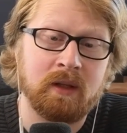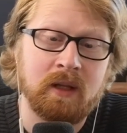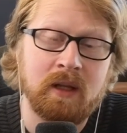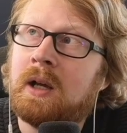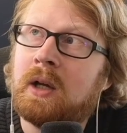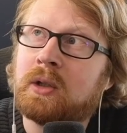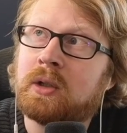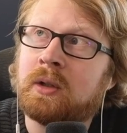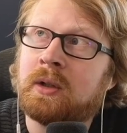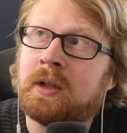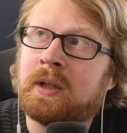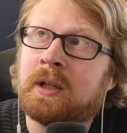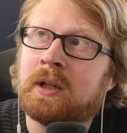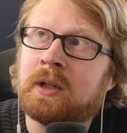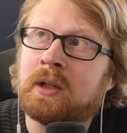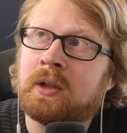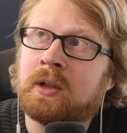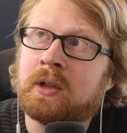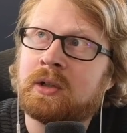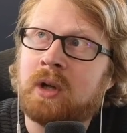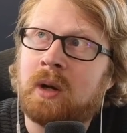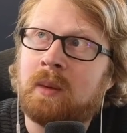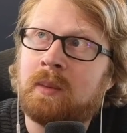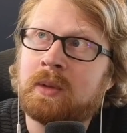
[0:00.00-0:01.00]
So
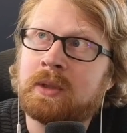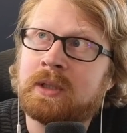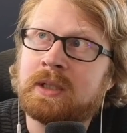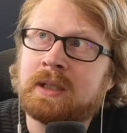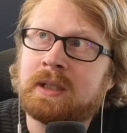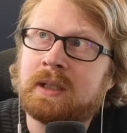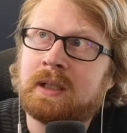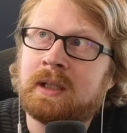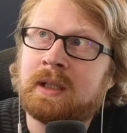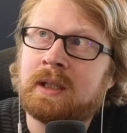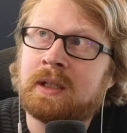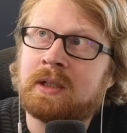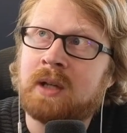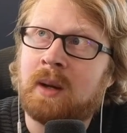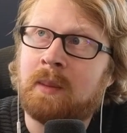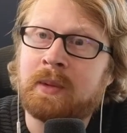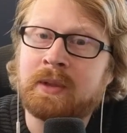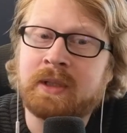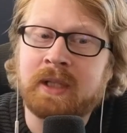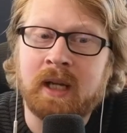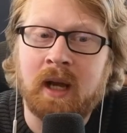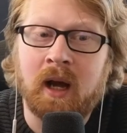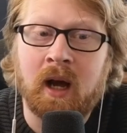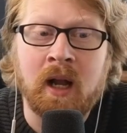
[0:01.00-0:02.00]
there's almost, it's
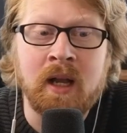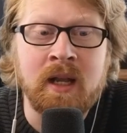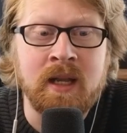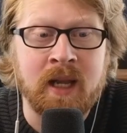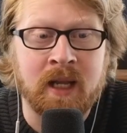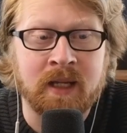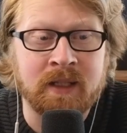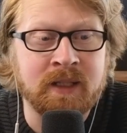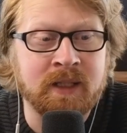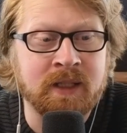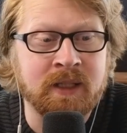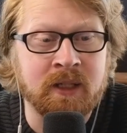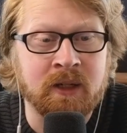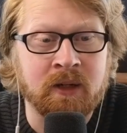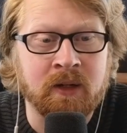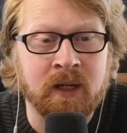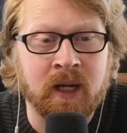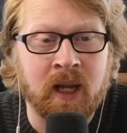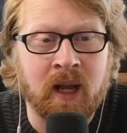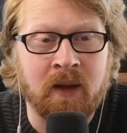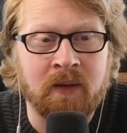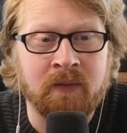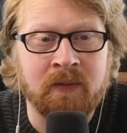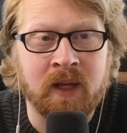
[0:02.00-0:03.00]
almost like unnecessary
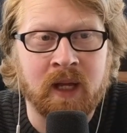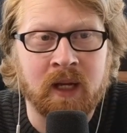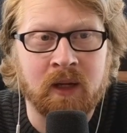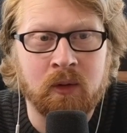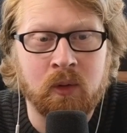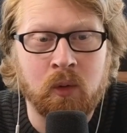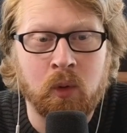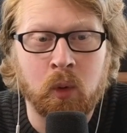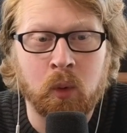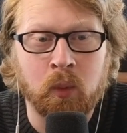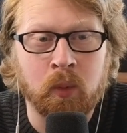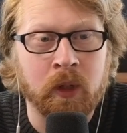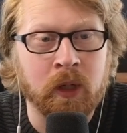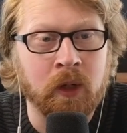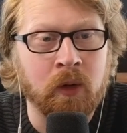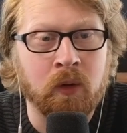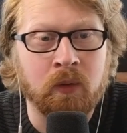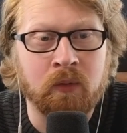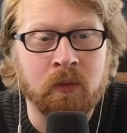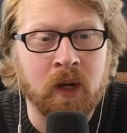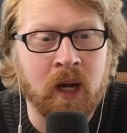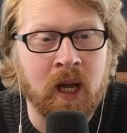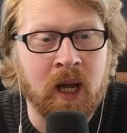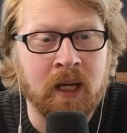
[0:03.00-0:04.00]
to have that corporate
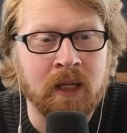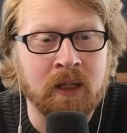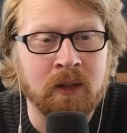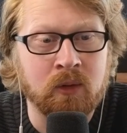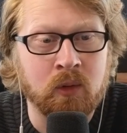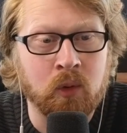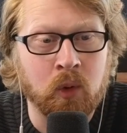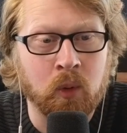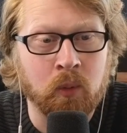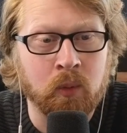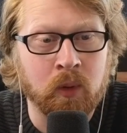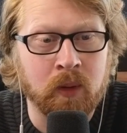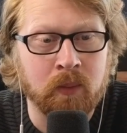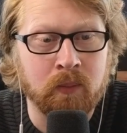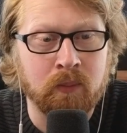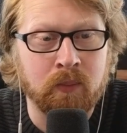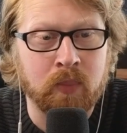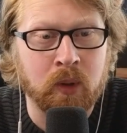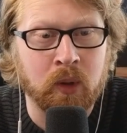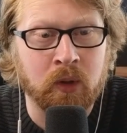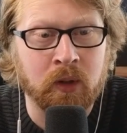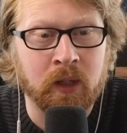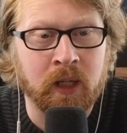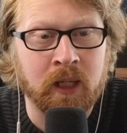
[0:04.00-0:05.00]
overhead and corporate
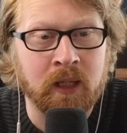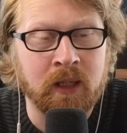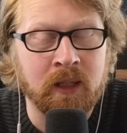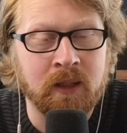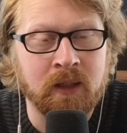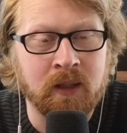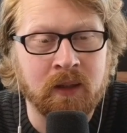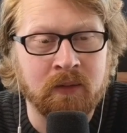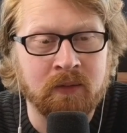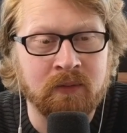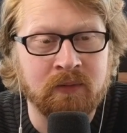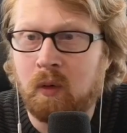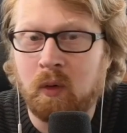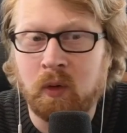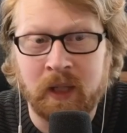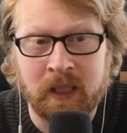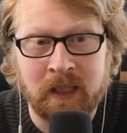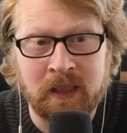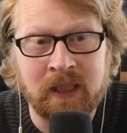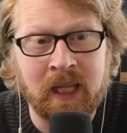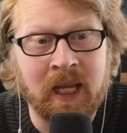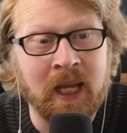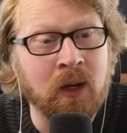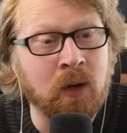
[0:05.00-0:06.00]
burden of
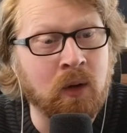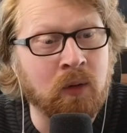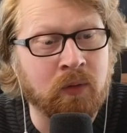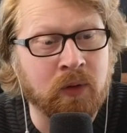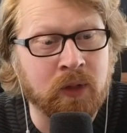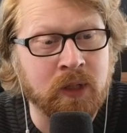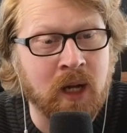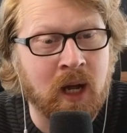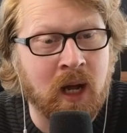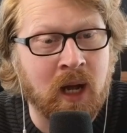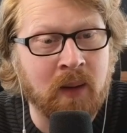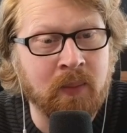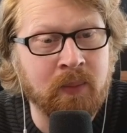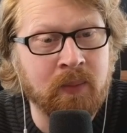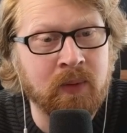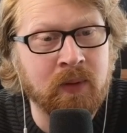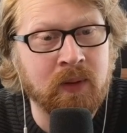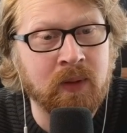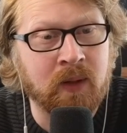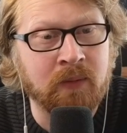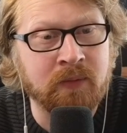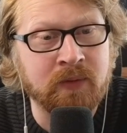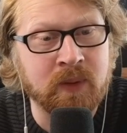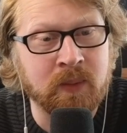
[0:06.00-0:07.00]
like laying over top
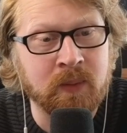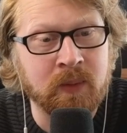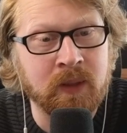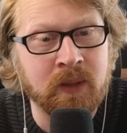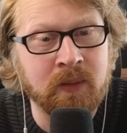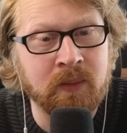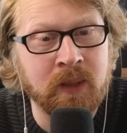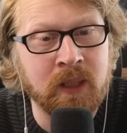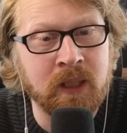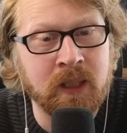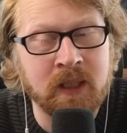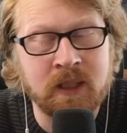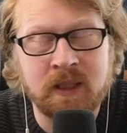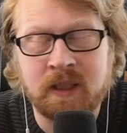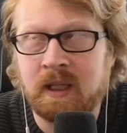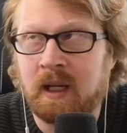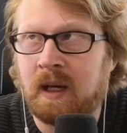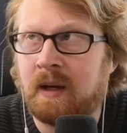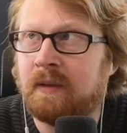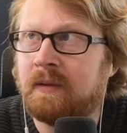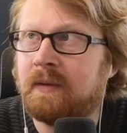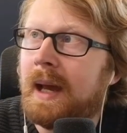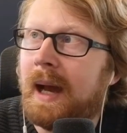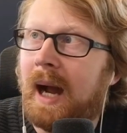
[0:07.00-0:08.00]
of some of the media
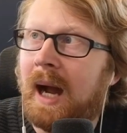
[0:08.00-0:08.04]
stuff.